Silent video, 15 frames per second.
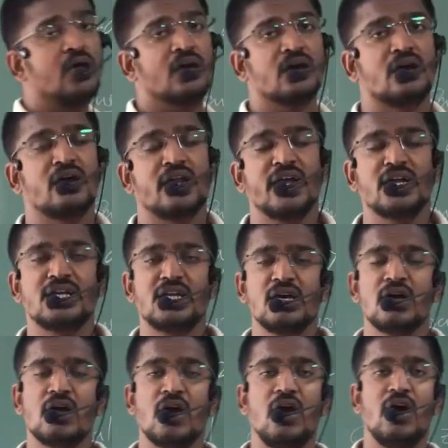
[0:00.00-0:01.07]
correct
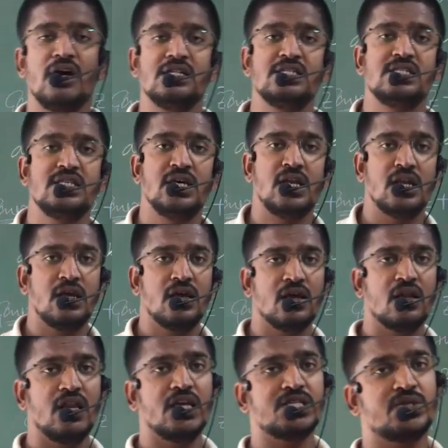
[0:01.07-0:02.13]
answer.
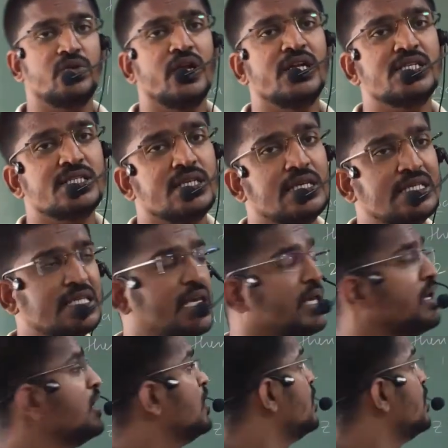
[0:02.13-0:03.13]
Clear, students? See,